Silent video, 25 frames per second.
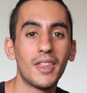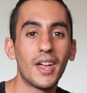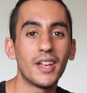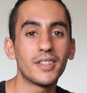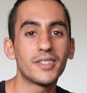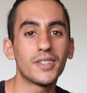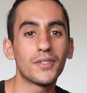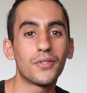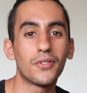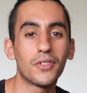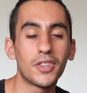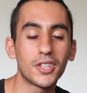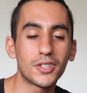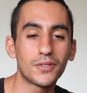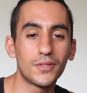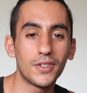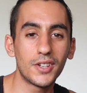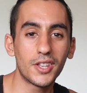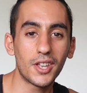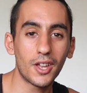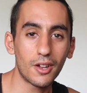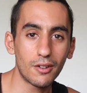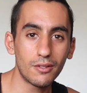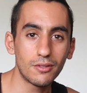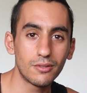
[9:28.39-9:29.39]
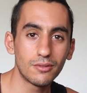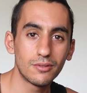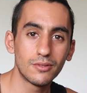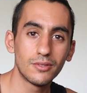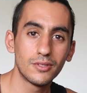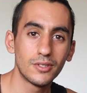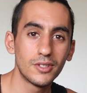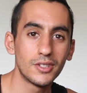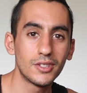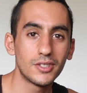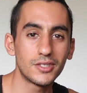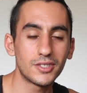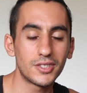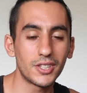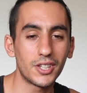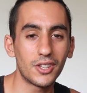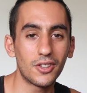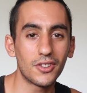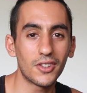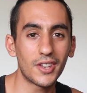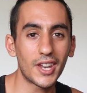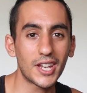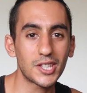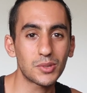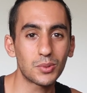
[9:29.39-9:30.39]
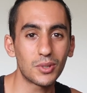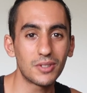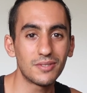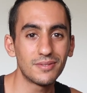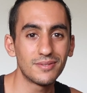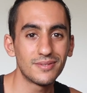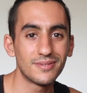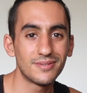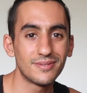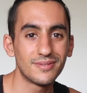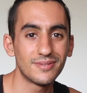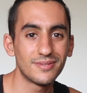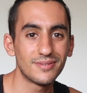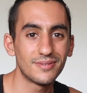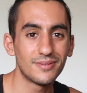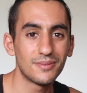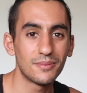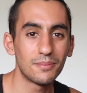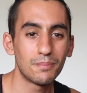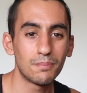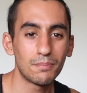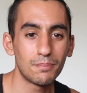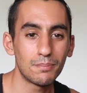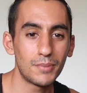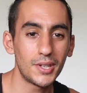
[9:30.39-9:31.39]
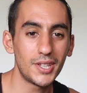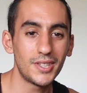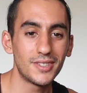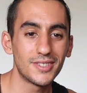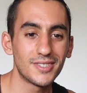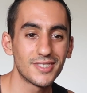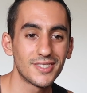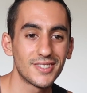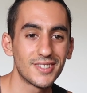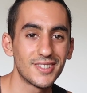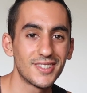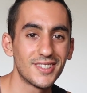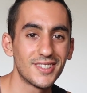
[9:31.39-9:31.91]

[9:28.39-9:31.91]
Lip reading: That's it for this video. See you in the next one. Peace.